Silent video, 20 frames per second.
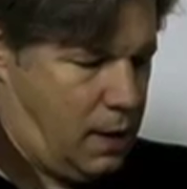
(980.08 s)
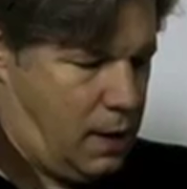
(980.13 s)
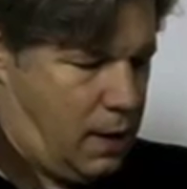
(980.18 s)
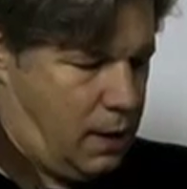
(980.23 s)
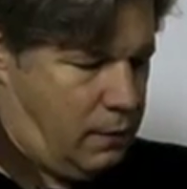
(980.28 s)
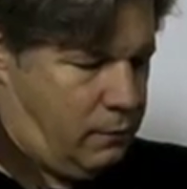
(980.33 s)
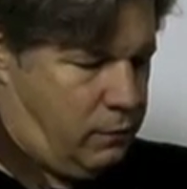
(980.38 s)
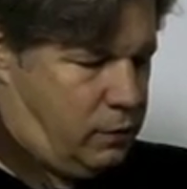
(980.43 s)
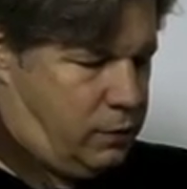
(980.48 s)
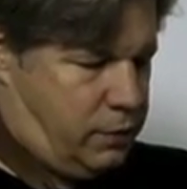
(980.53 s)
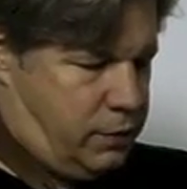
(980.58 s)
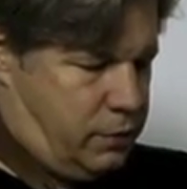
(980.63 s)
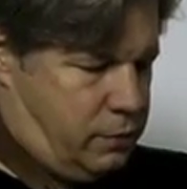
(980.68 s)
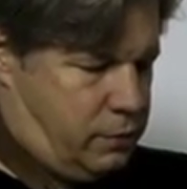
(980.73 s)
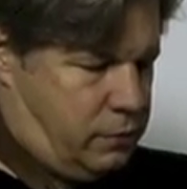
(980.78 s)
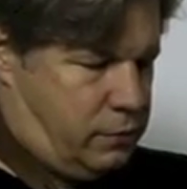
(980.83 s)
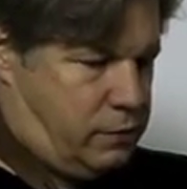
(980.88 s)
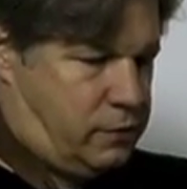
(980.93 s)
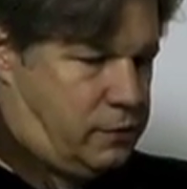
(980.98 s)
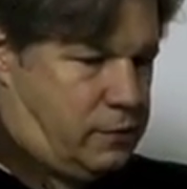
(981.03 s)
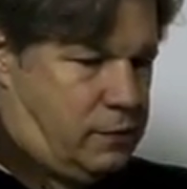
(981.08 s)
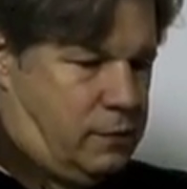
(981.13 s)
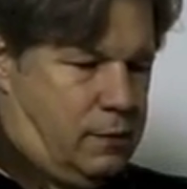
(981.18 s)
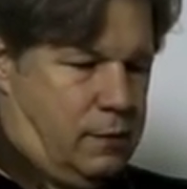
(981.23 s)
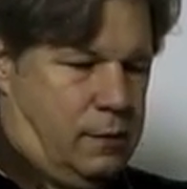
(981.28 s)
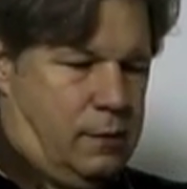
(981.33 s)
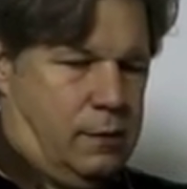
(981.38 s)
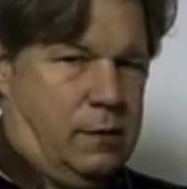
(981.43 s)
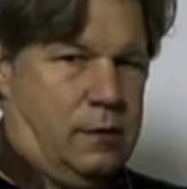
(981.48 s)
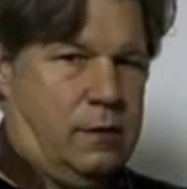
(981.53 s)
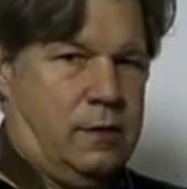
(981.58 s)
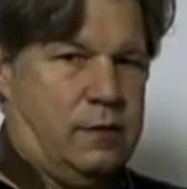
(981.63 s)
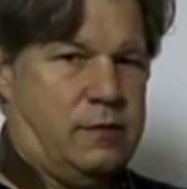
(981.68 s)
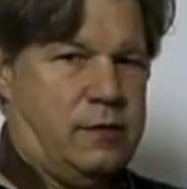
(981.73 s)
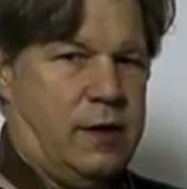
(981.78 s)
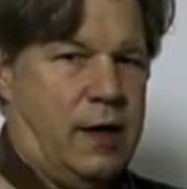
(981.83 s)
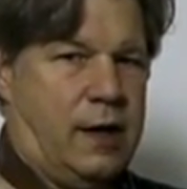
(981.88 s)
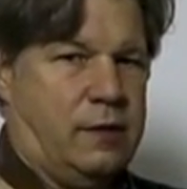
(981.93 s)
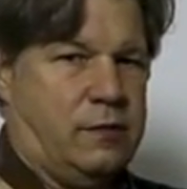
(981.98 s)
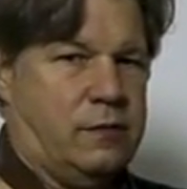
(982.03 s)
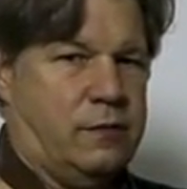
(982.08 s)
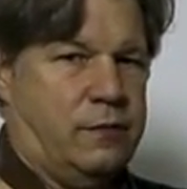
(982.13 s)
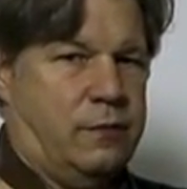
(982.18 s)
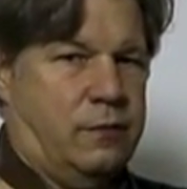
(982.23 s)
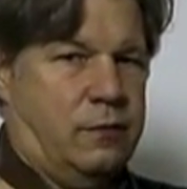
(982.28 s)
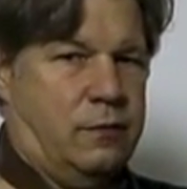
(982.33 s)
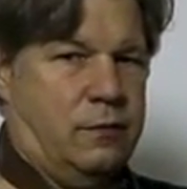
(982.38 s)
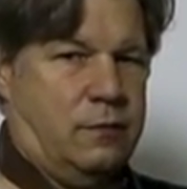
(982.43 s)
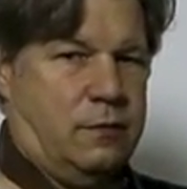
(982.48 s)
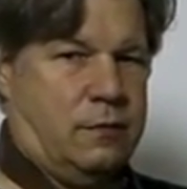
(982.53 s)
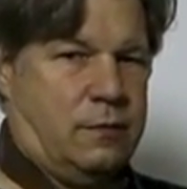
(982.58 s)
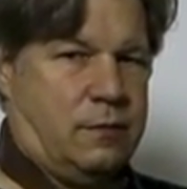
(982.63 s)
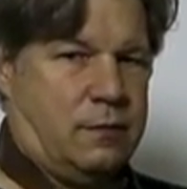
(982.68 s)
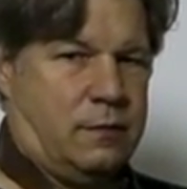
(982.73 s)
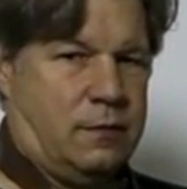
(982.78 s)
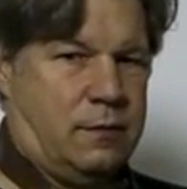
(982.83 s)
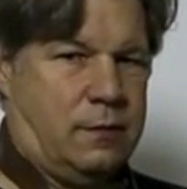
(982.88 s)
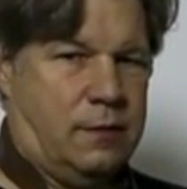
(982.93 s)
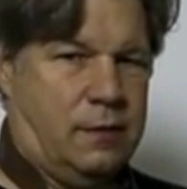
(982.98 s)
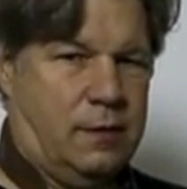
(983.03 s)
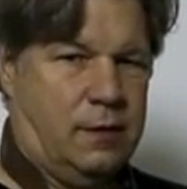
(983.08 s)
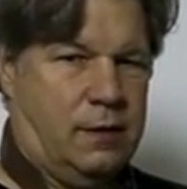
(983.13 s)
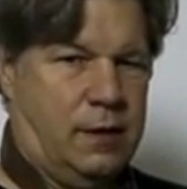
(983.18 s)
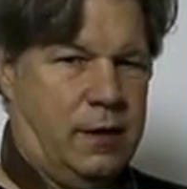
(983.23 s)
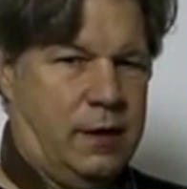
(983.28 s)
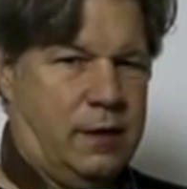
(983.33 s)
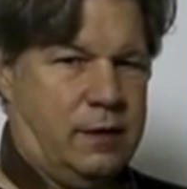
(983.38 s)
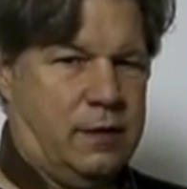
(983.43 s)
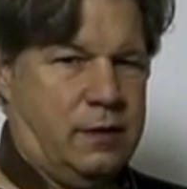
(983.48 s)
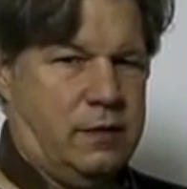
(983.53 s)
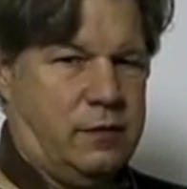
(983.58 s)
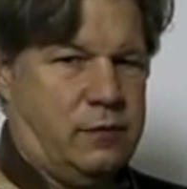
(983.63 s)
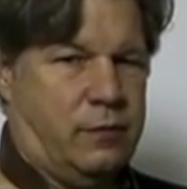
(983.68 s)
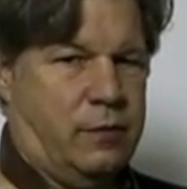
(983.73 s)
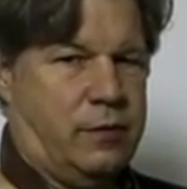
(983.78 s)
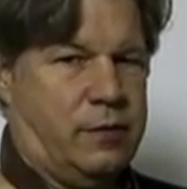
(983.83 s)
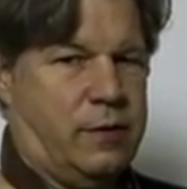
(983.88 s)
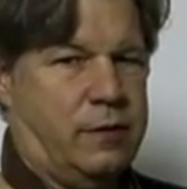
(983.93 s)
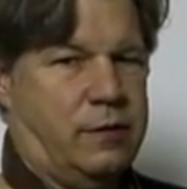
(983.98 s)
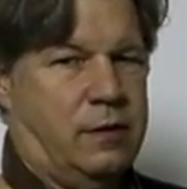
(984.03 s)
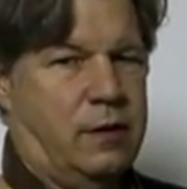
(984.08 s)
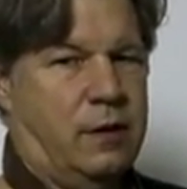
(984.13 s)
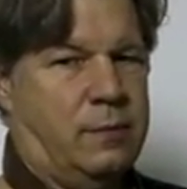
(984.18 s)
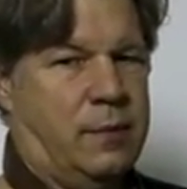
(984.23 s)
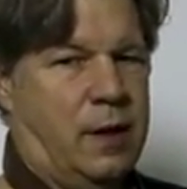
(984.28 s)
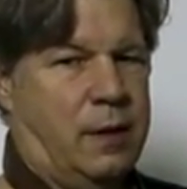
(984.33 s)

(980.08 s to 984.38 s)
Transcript: And we'll use the saxophone like this with the thumb.